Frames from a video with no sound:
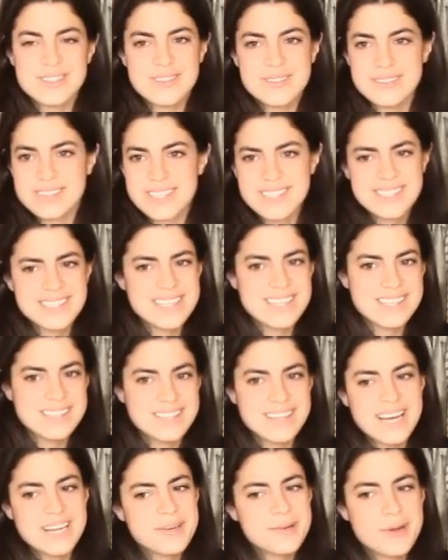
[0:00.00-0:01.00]
doesn't
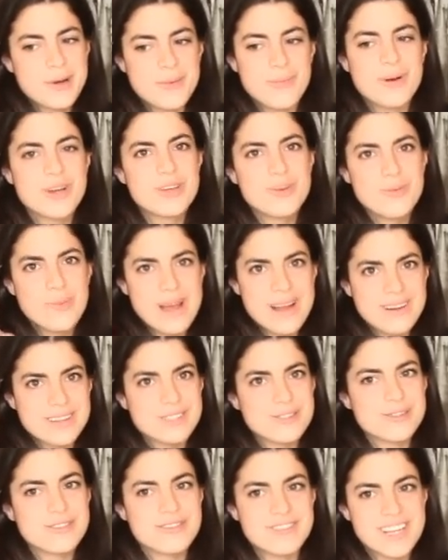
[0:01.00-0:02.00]
I don't know what you wear is
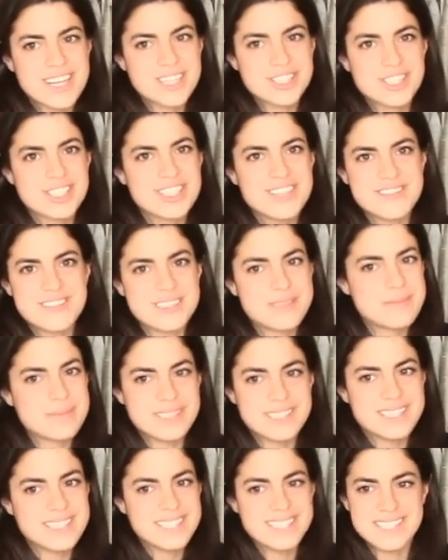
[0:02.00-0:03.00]
a reflection of it,
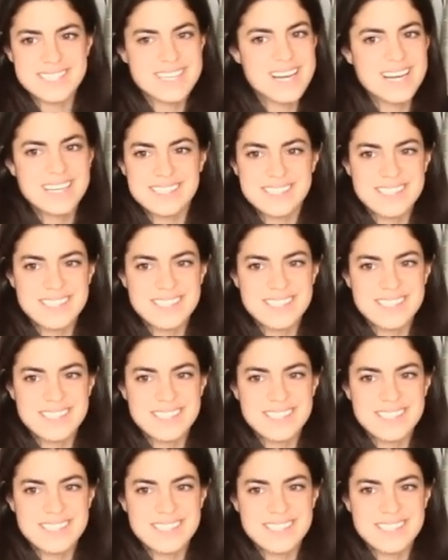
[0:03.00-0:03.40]
but it's not